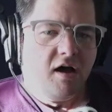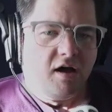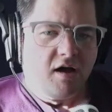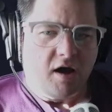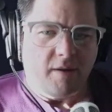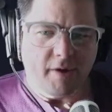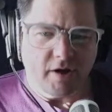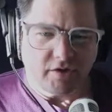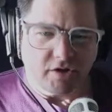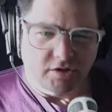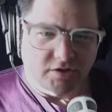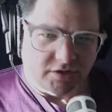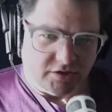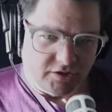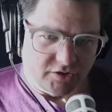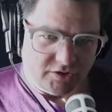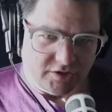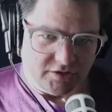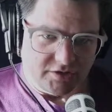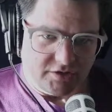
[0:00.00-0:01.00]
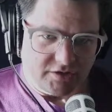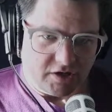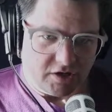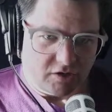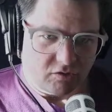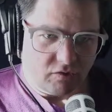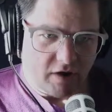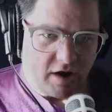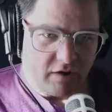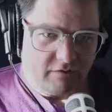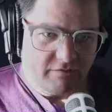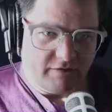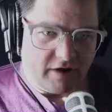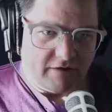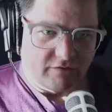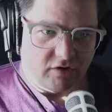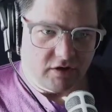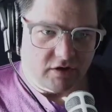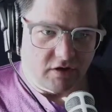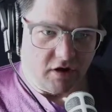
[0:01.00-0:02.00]
Among those solutions, a crowd
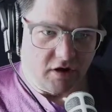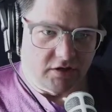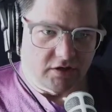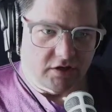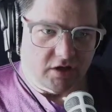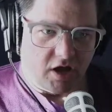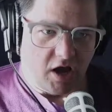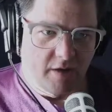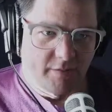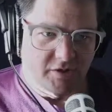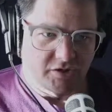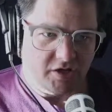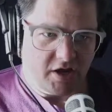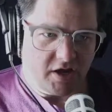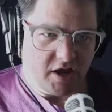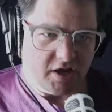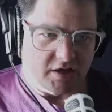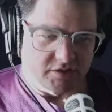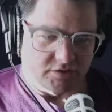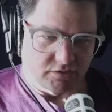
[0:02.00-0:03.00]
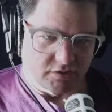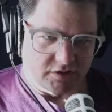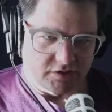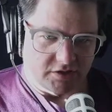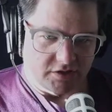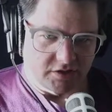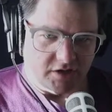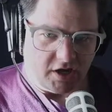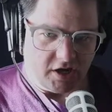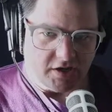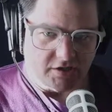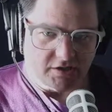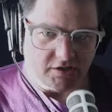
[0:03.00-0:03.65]
favorite called CommonJS, or CJS,